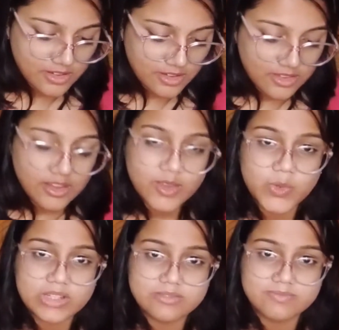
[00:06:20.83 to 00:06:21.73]
Does
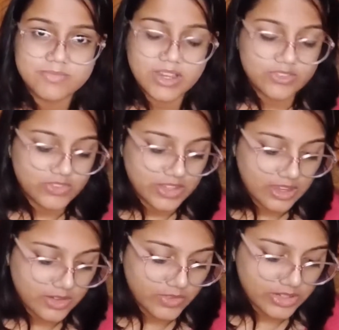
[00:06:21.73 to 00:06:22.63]
anyone? I don't think
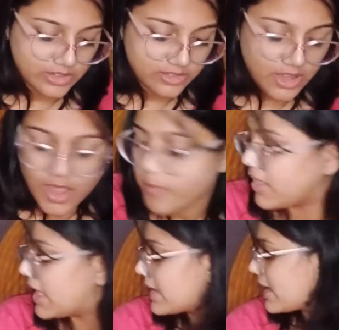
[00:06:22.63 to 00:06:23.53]
anyone does.
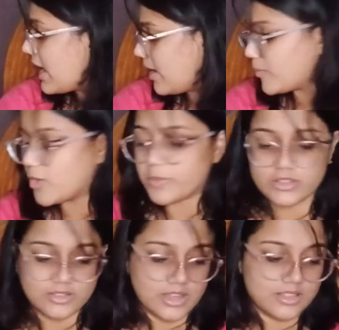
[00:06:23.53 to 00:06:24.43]
But like, yeah, I'm
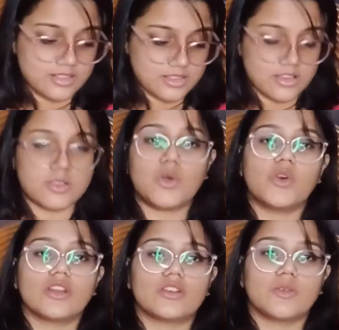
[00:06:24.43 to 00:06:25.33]
hoping to get this
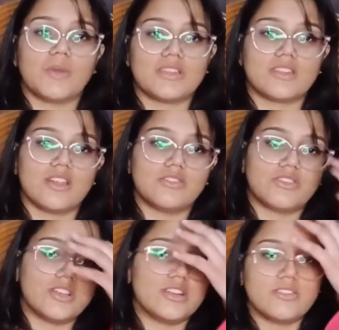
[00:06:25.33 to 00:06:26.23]
corner to myself
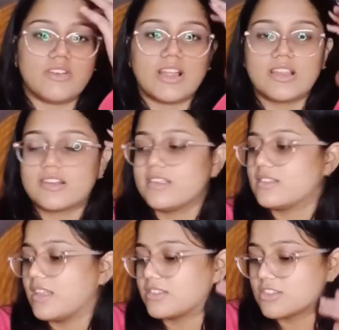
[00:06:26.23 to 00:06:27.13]
for a little while at
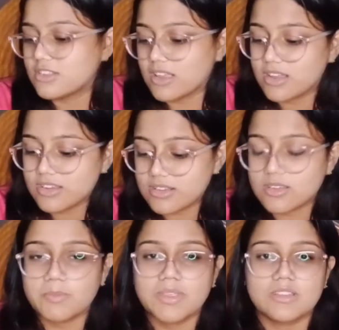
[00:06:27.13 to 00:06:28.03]
least. Like, just like I need
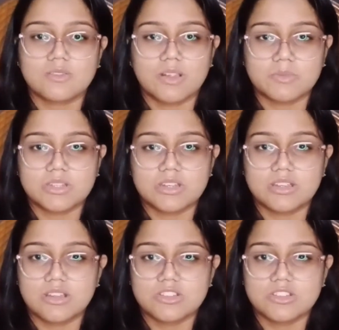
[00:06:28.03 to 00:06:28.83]
some peace while I'm studying.